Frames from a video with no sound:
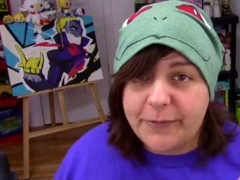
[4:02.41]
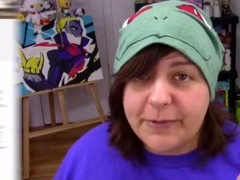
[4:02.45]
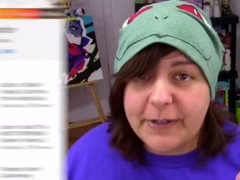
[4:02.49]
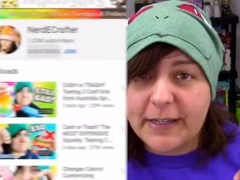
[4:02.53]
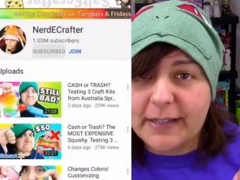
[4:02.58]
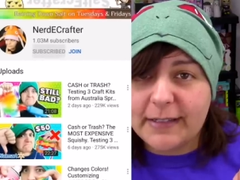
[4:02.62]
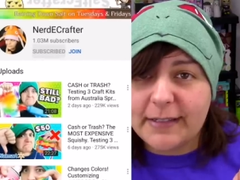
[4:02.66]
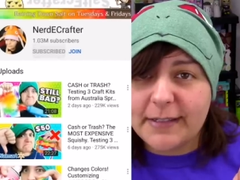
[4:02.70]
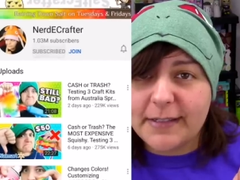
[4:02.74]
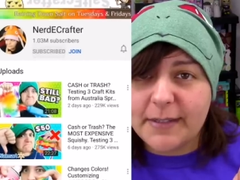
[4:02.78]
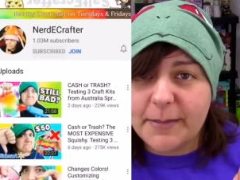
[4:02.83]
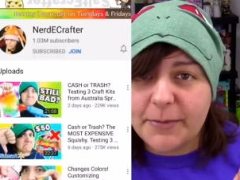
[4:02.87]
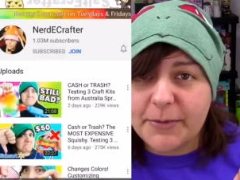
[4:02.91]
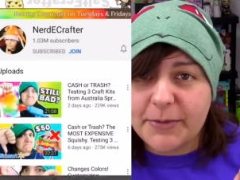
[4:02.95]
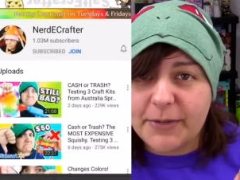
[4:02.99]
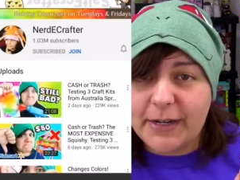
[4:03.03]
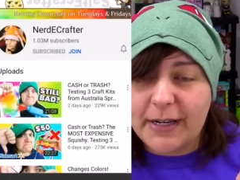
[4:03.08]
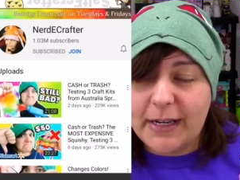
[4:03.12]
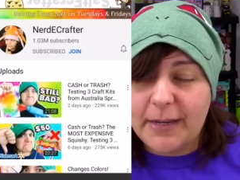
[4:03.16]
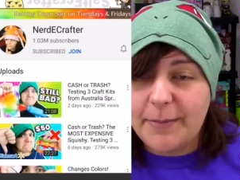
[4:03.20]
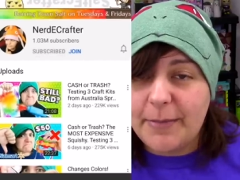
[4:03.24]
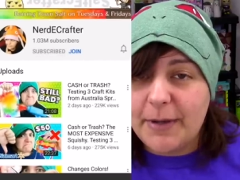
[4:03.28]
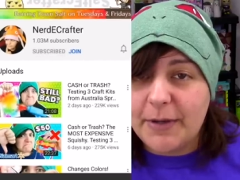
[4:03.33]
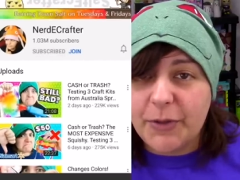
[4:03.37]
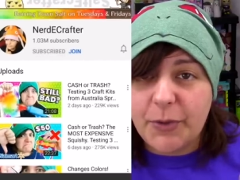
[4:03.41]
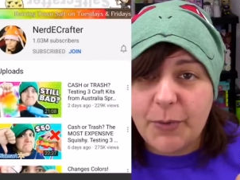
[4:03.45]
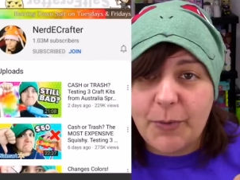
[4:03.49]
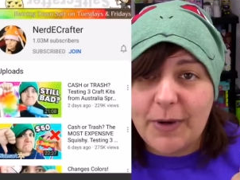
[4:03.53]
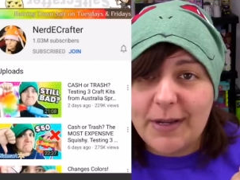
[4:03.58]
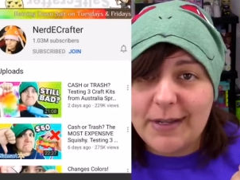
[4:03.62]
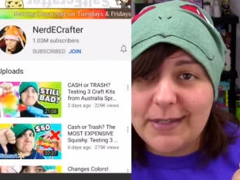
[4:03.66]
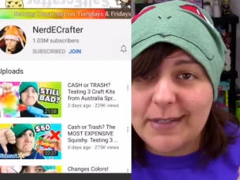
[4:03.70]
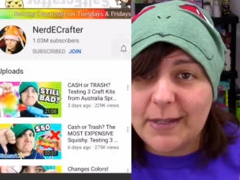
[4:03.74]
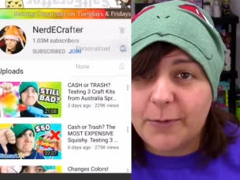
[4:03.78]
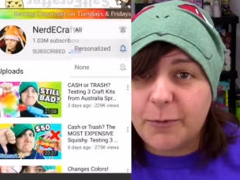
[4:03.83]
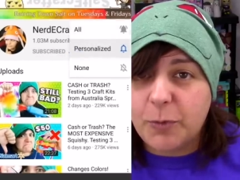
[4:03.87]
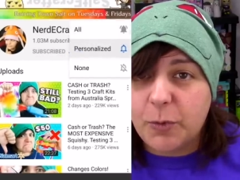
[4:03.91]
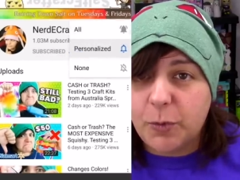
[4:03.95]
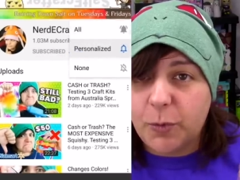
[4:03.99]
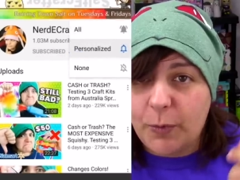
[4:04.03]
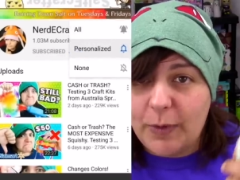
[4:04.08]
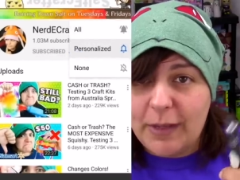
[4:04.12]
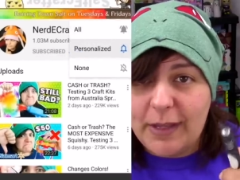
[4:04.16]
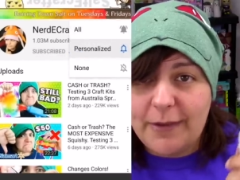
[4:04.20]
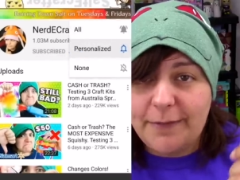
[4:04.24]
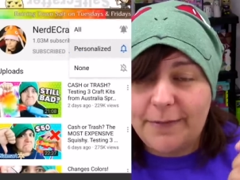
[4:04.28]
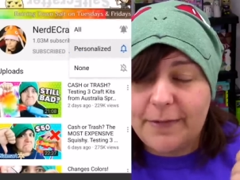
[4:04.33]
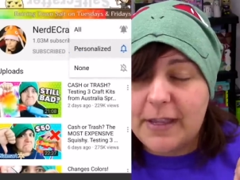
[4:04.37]
forget to subscribe, otherwise I will
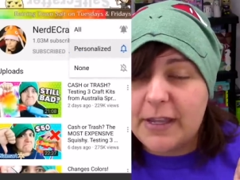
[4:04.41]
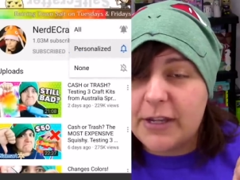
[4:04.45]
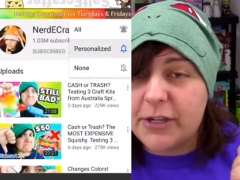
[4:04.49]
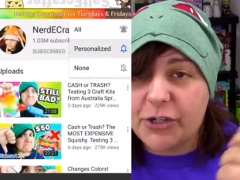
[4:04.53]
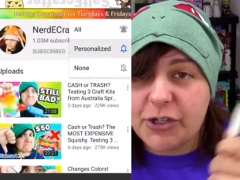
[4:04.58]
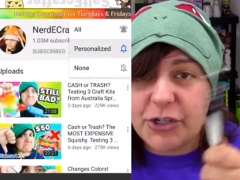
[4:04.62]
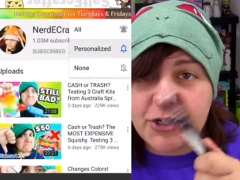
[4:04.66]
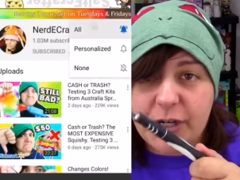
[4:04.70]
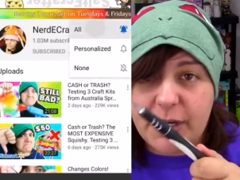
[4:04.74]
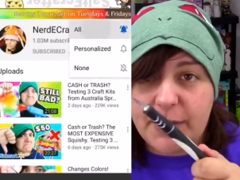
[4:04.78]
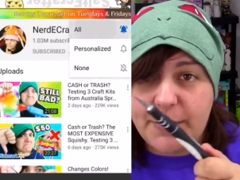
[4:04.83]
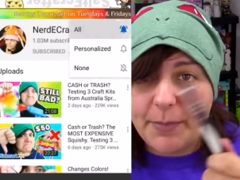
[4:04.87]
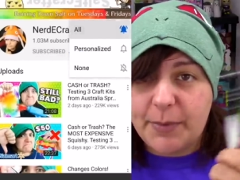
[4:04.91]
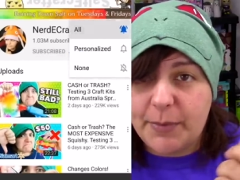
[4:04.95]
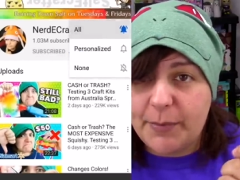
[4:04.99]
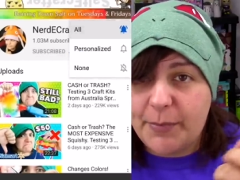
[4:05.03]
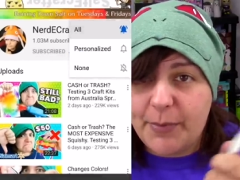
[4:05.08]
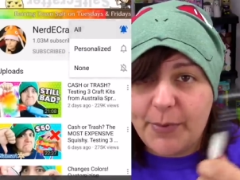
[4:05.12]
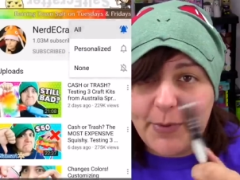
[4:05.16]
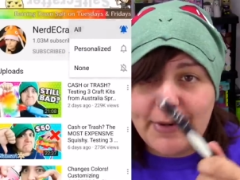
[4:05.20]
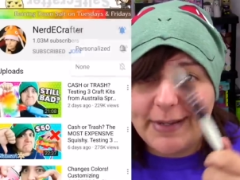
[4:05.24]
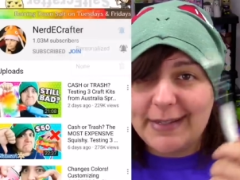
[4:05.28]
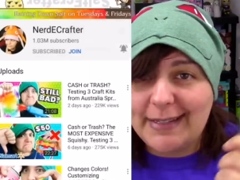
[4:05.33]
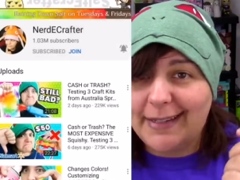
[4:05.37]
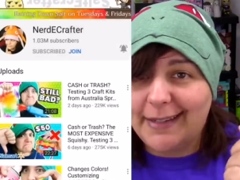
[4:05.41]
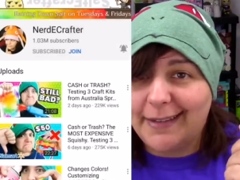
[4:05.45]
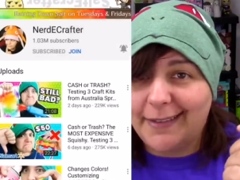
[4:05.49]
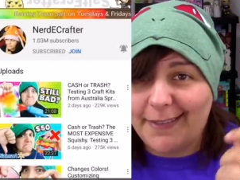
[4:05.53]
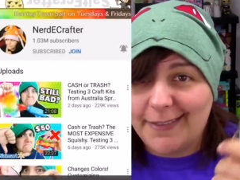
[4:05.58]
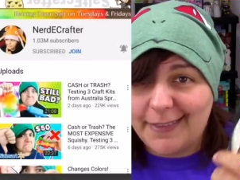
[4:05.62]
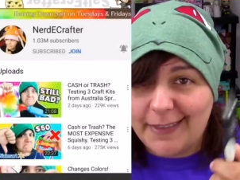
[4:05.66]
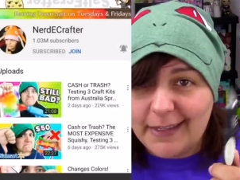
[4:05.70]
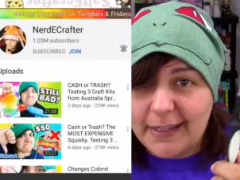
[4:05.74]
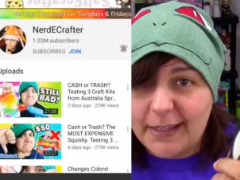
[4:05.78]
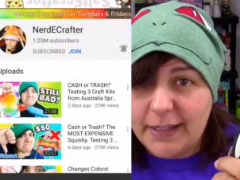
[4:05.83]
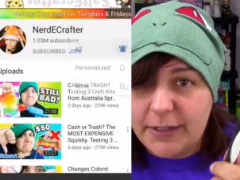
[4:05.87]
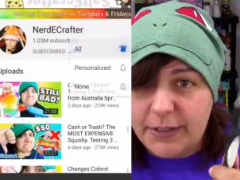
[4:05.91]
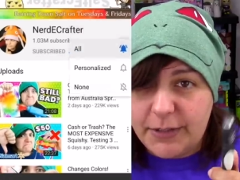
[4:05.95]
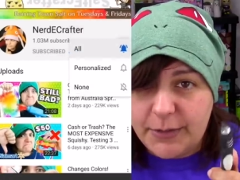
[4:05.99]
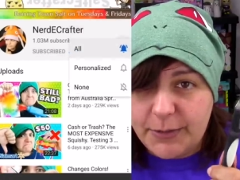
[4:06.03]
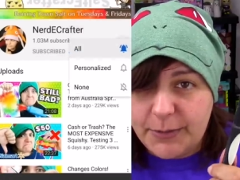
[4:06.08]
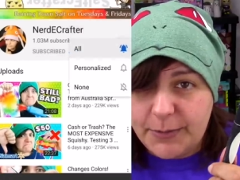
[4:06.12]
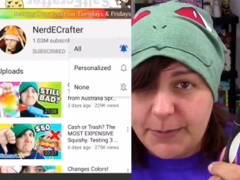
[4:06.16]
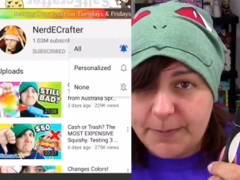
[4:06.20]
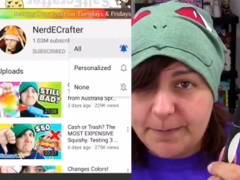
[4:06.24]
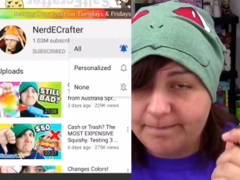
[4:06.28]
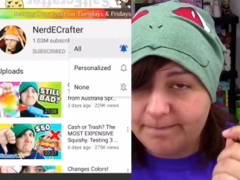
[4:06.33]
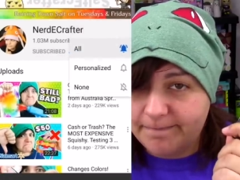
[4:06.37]
wave a sharp pointy thing at
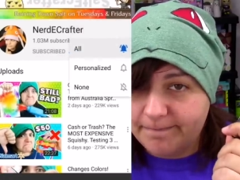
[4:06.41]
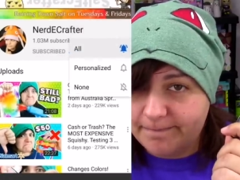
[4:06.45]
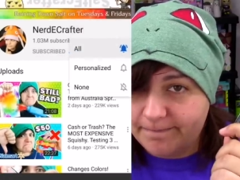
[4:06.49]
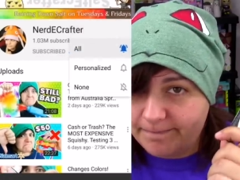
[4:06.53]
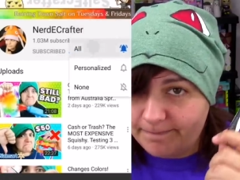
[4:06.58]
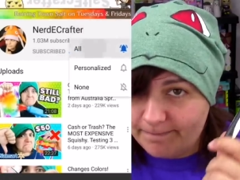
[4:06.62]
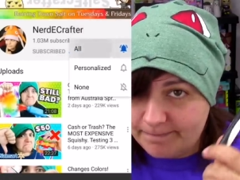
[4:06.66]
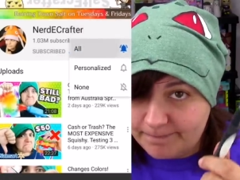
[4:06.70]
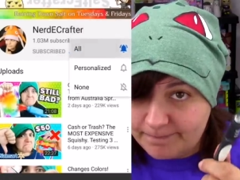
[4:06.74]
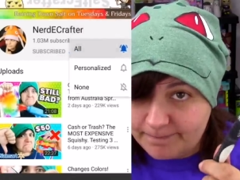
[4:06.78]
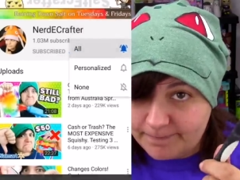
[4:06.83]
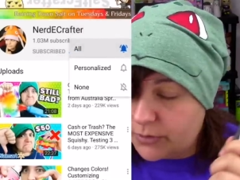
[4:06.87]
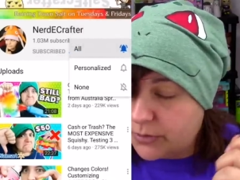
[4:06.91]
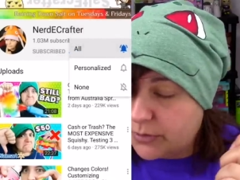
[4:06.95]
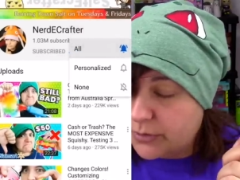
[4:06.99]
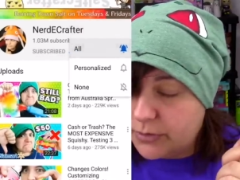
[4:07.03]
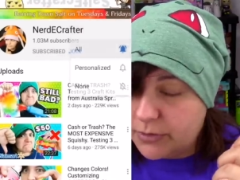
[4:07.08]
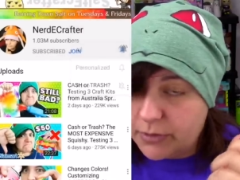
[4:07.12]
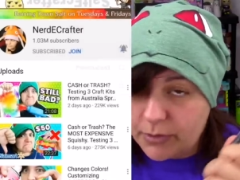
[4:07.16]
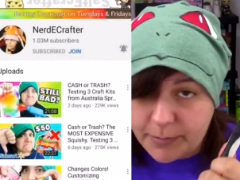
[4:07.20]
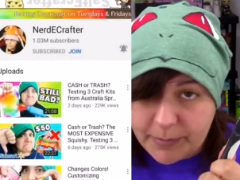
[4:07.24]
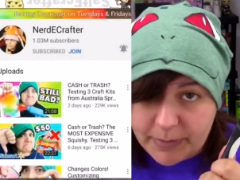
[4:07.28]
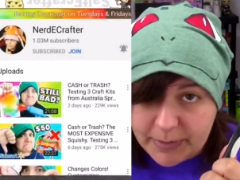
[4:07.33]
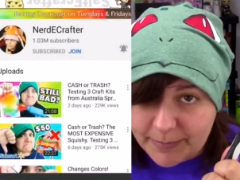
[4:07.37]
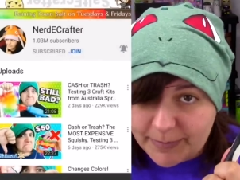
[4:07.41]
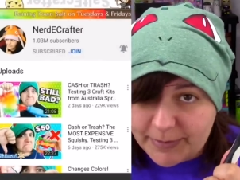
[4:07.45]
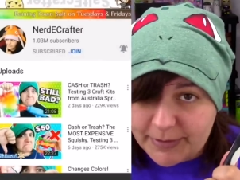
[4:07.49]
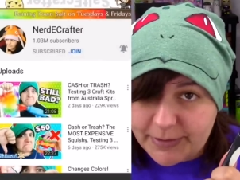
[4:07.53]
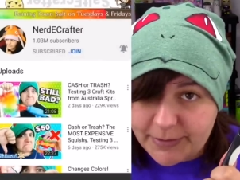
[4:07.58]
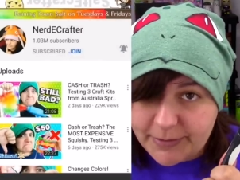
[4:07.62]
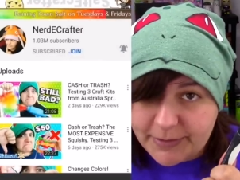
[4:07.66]
you. Don't make me do